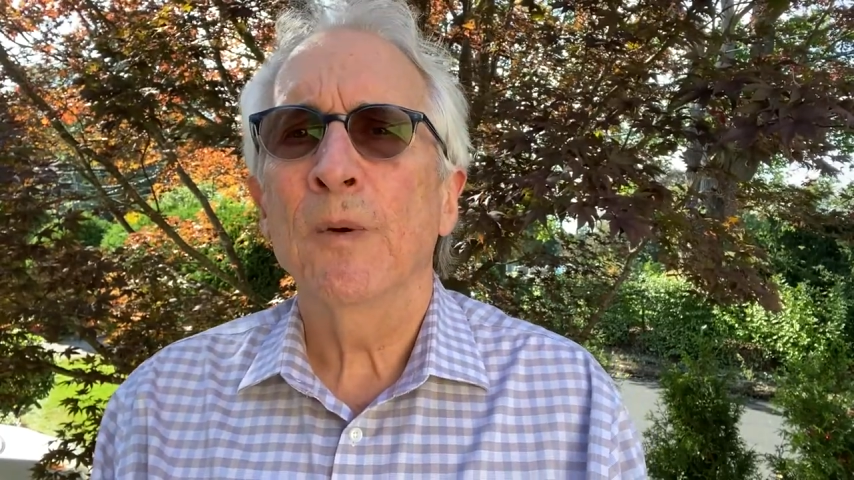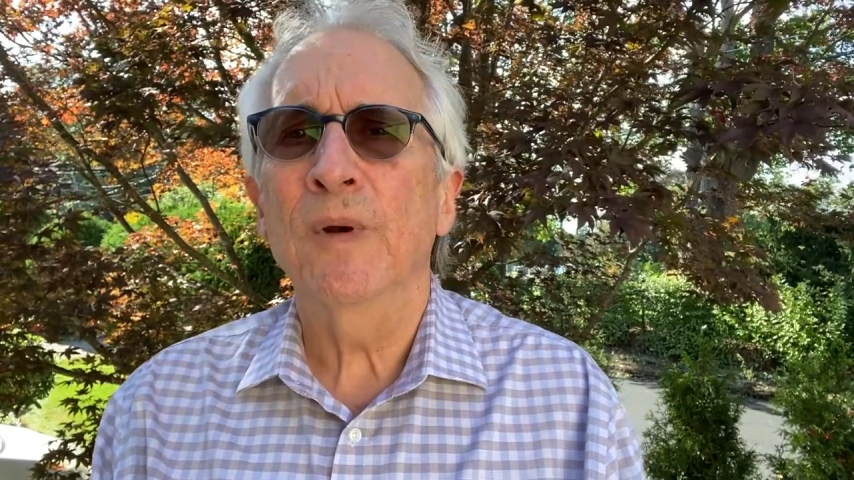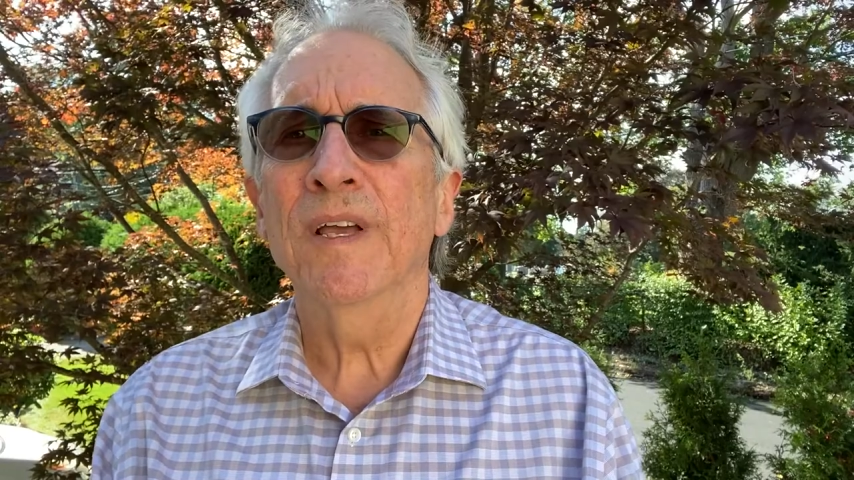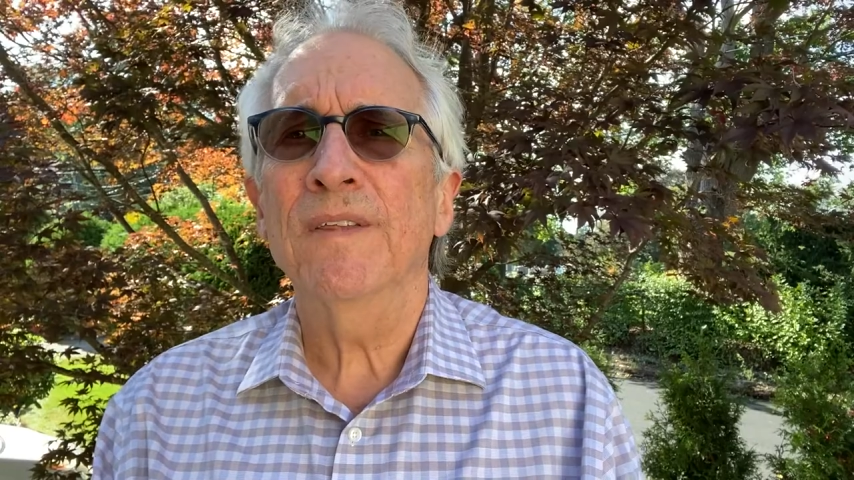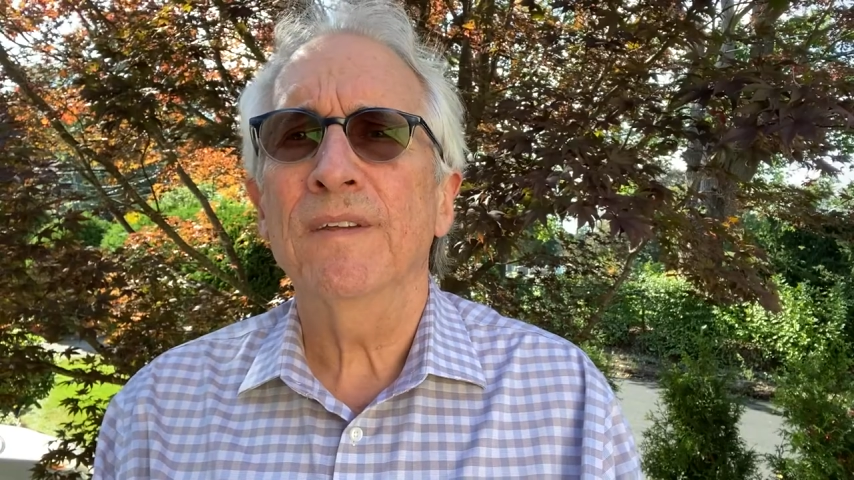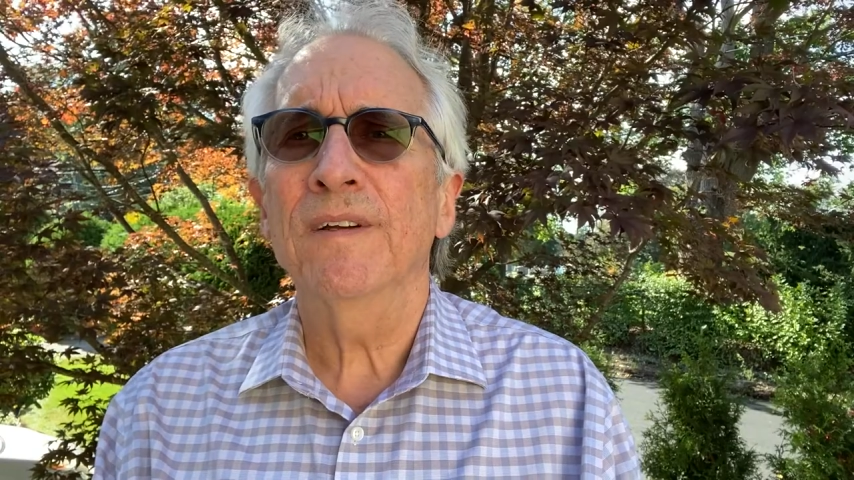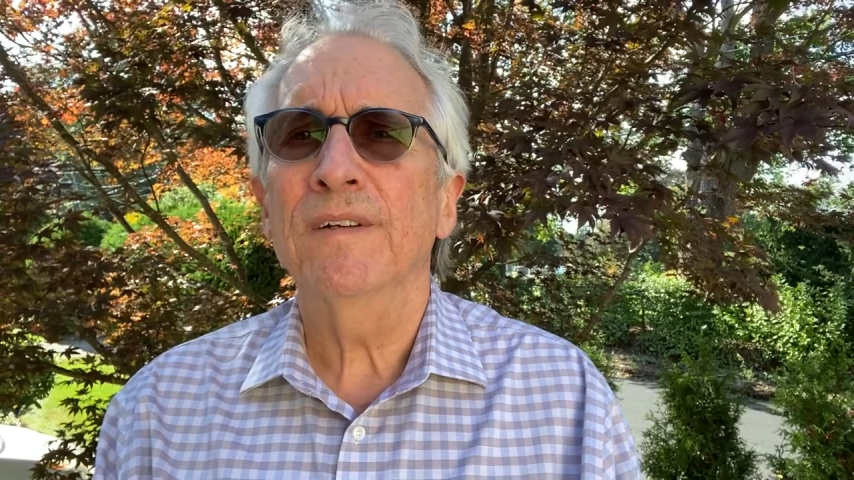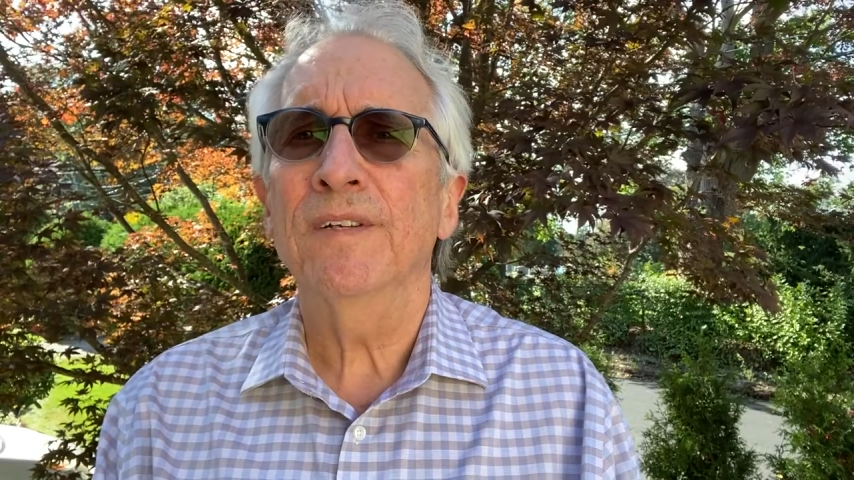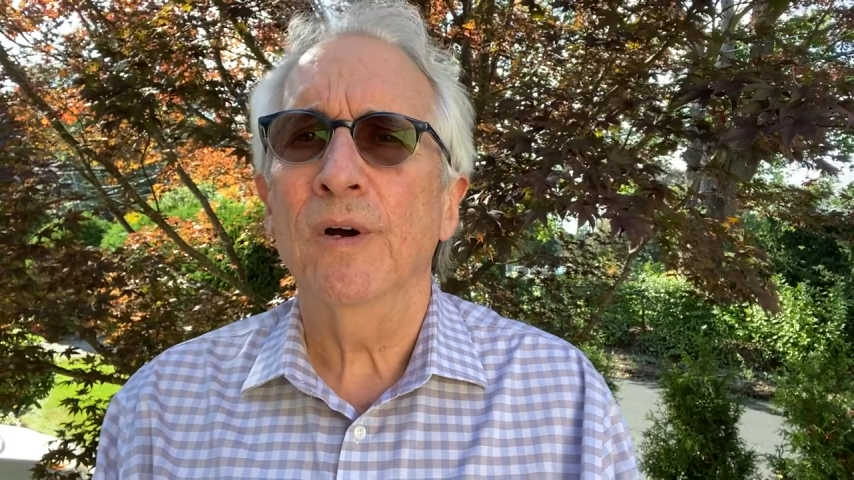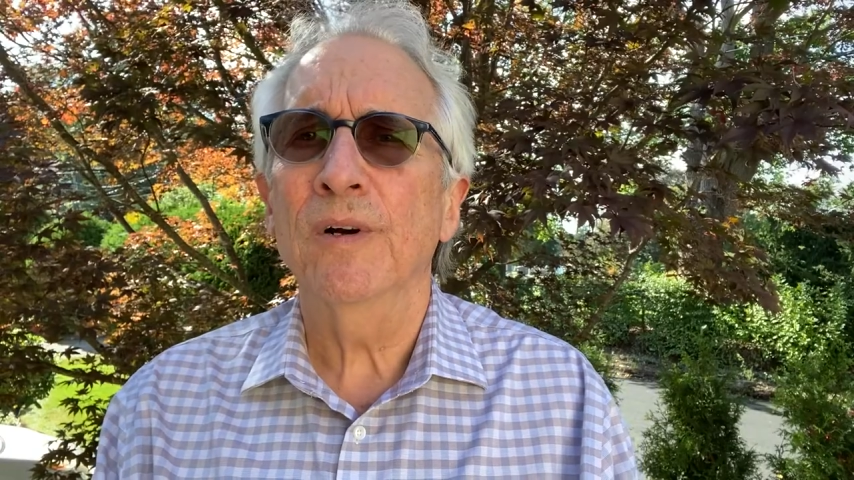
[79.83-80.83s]
with
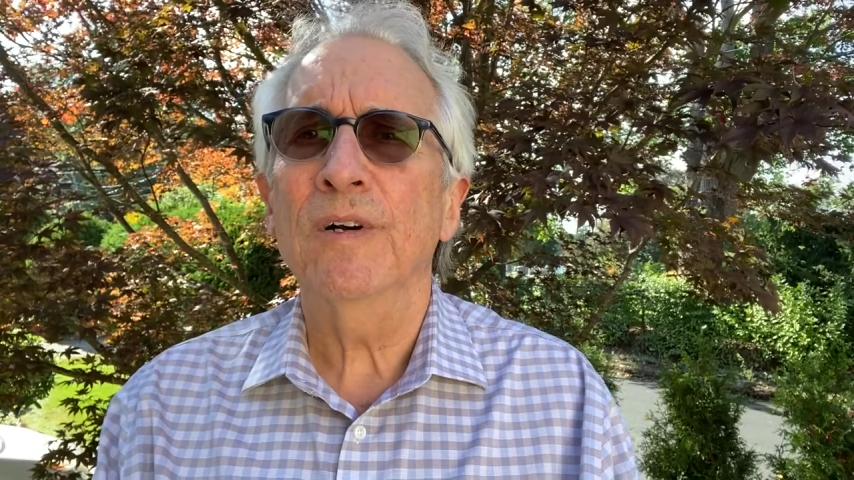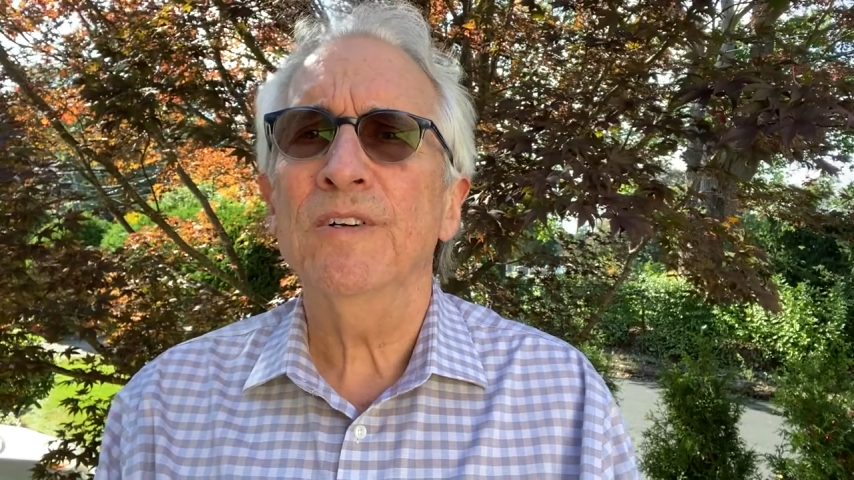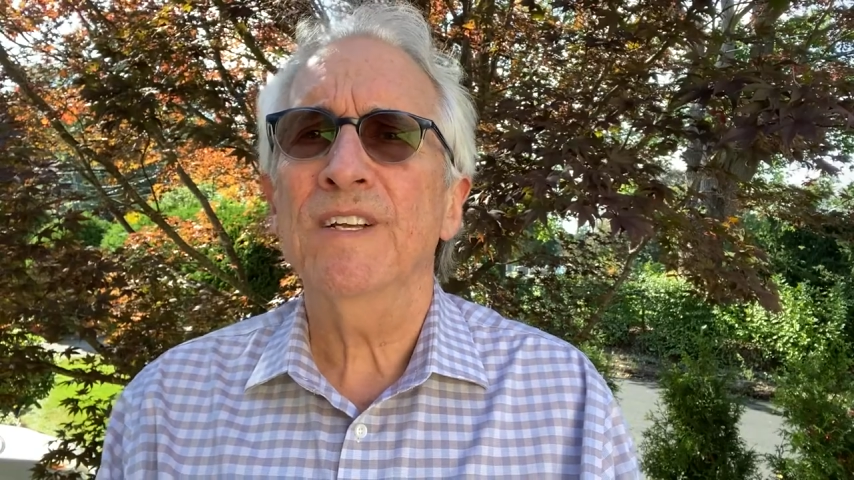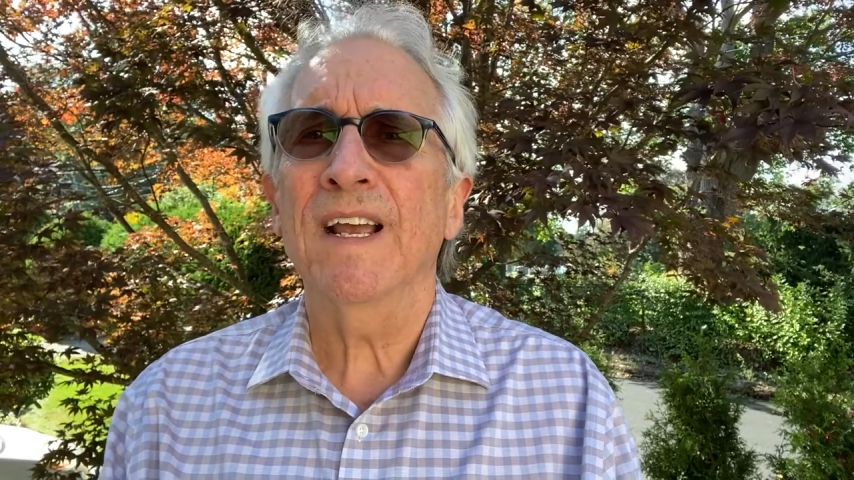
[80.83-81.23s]
donors